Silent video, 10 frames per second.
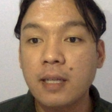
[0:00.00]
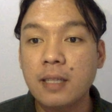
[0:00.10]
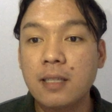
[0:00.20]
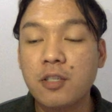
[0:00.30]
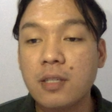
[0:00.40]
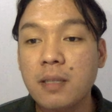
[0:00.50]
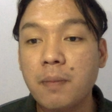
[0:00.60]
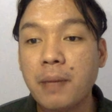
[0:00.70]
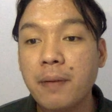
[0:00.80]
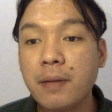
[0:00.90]
such as the
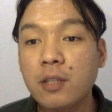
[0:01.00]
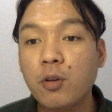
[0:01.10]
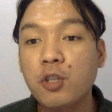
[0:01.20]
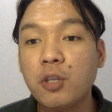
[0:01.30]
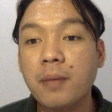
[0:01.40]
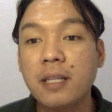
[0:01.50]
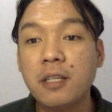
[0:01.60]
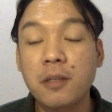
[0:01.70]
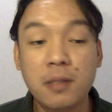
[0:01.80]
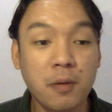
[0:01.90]
peritoneum and
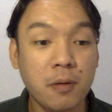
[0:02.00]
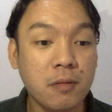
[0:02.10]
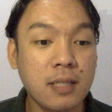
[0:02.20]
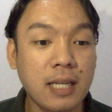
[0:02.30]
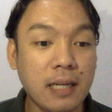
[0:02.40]
your serosa.